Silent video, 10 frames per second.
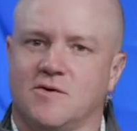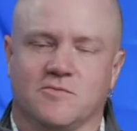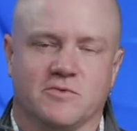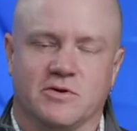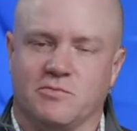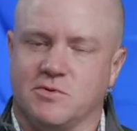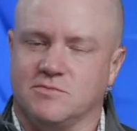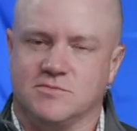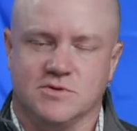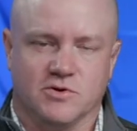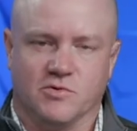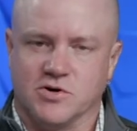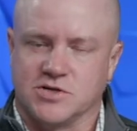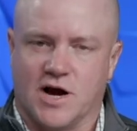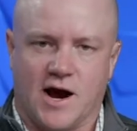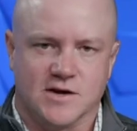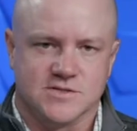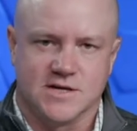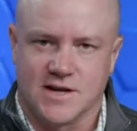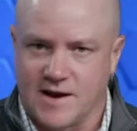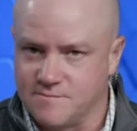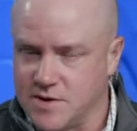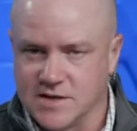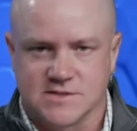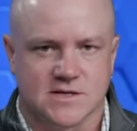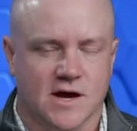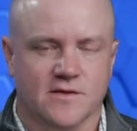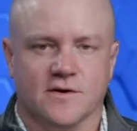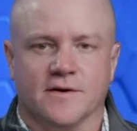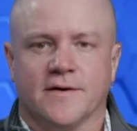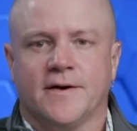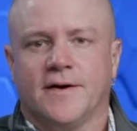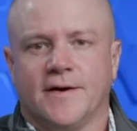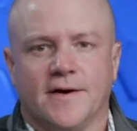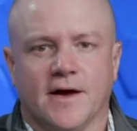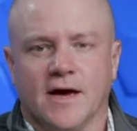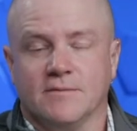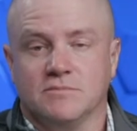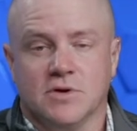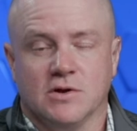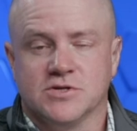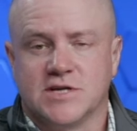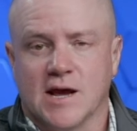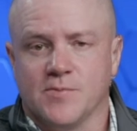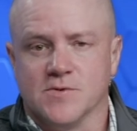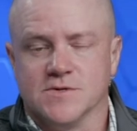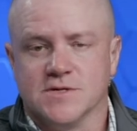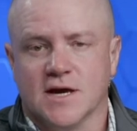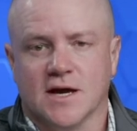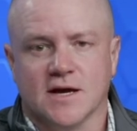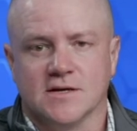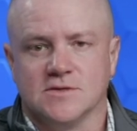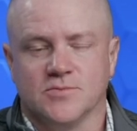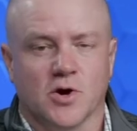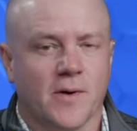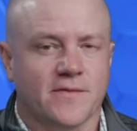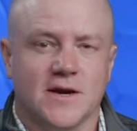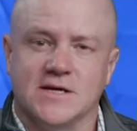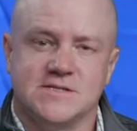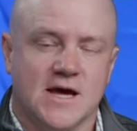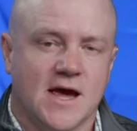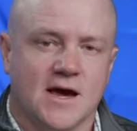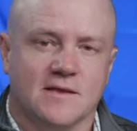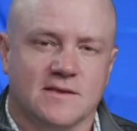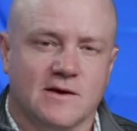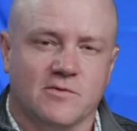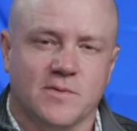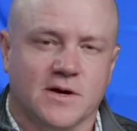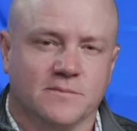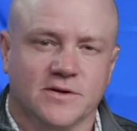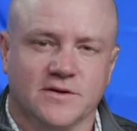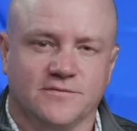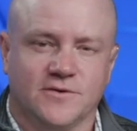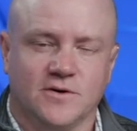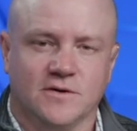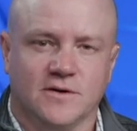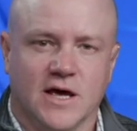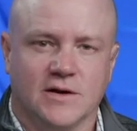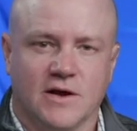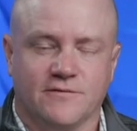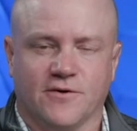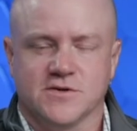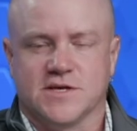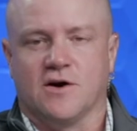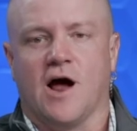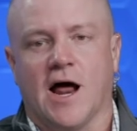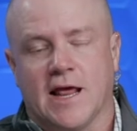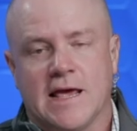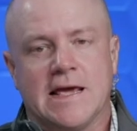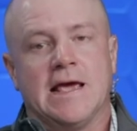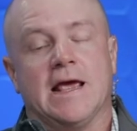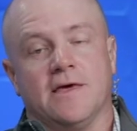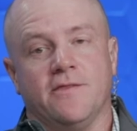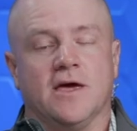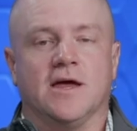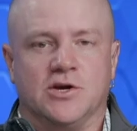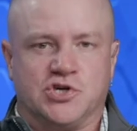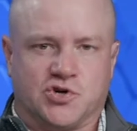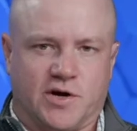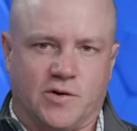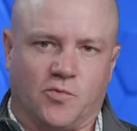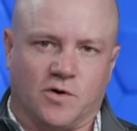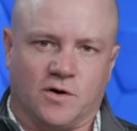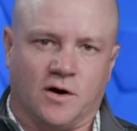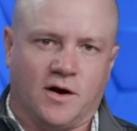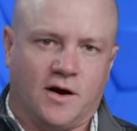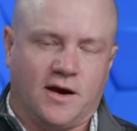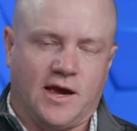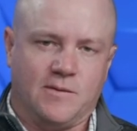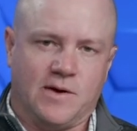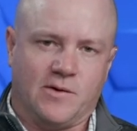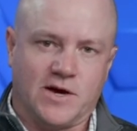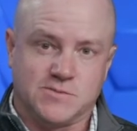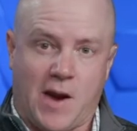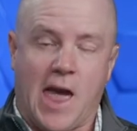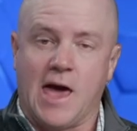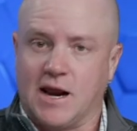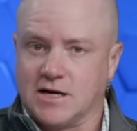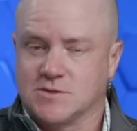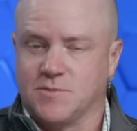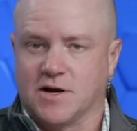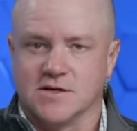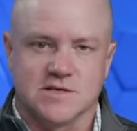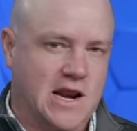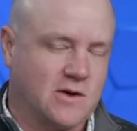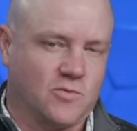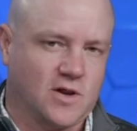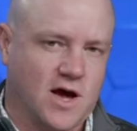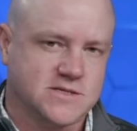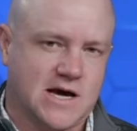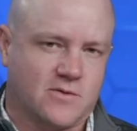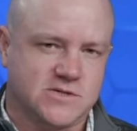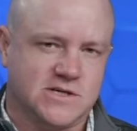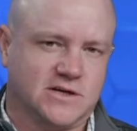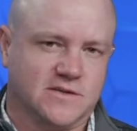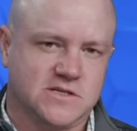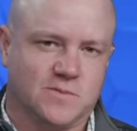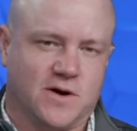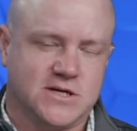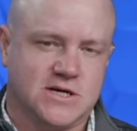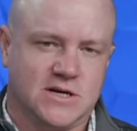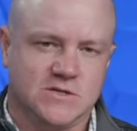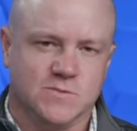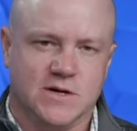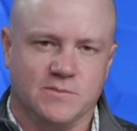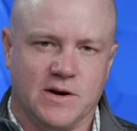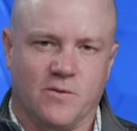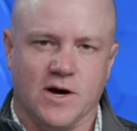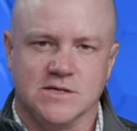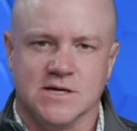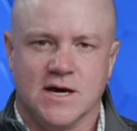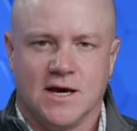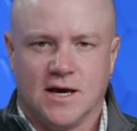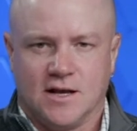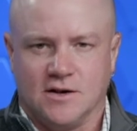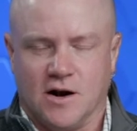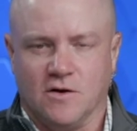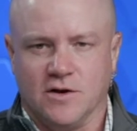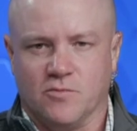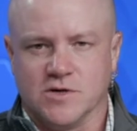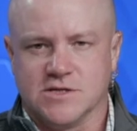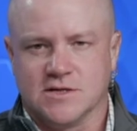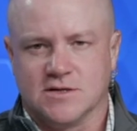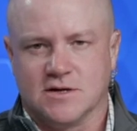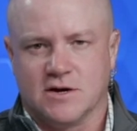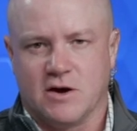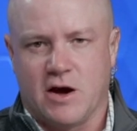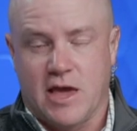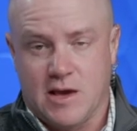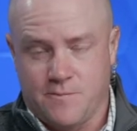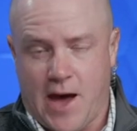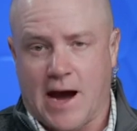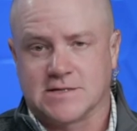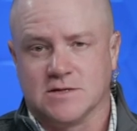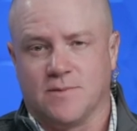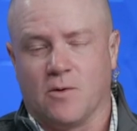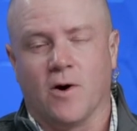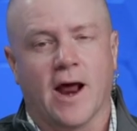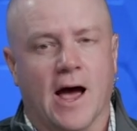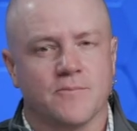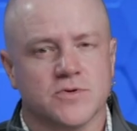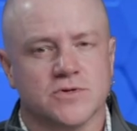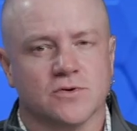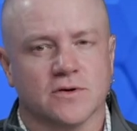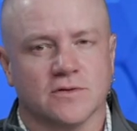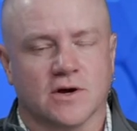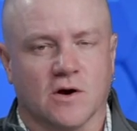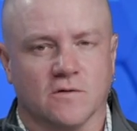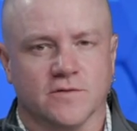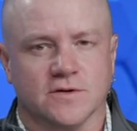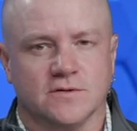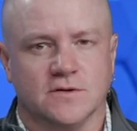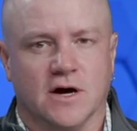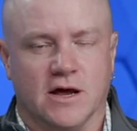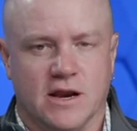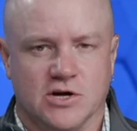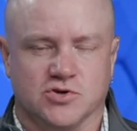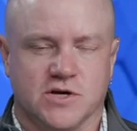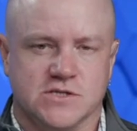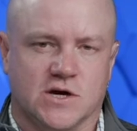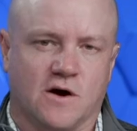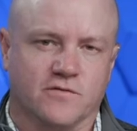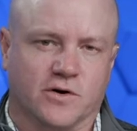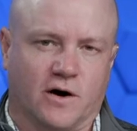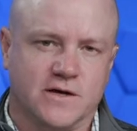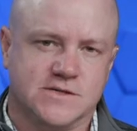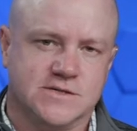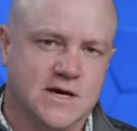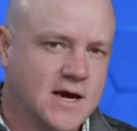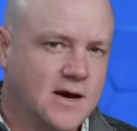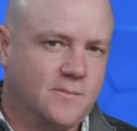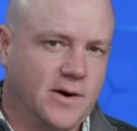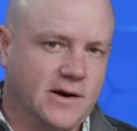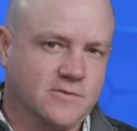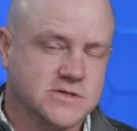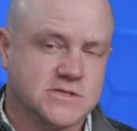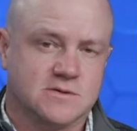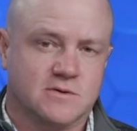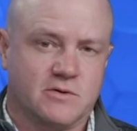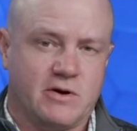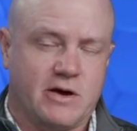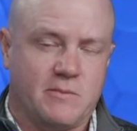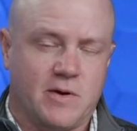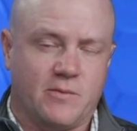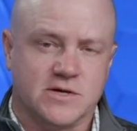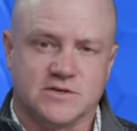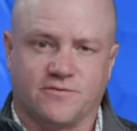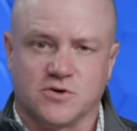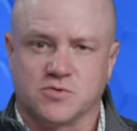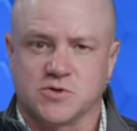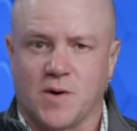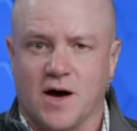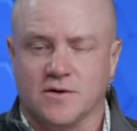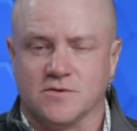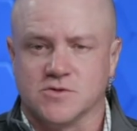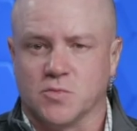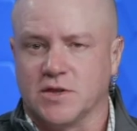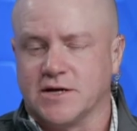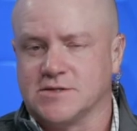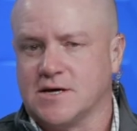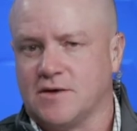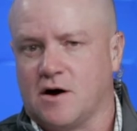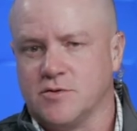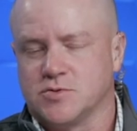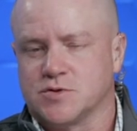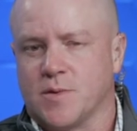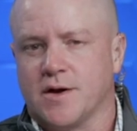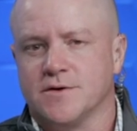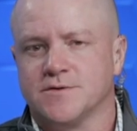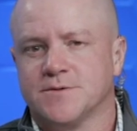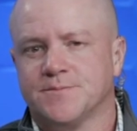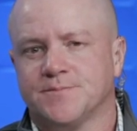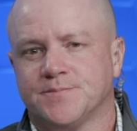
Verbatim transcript: uh, you would, the grocery aisles didn't have meats and other uh, you know, staples, and you would go back the next day and they would be completely full. And, and folks that are not in the industry were in many ways panicked because they didn't realize how resilient the supply chain is. But in many ways, not only was it uh, impacted by what happened during the COVID uh, initial days of the COVID crisis, but it was uh, in many ways the first responders, or we would like to say the always responders.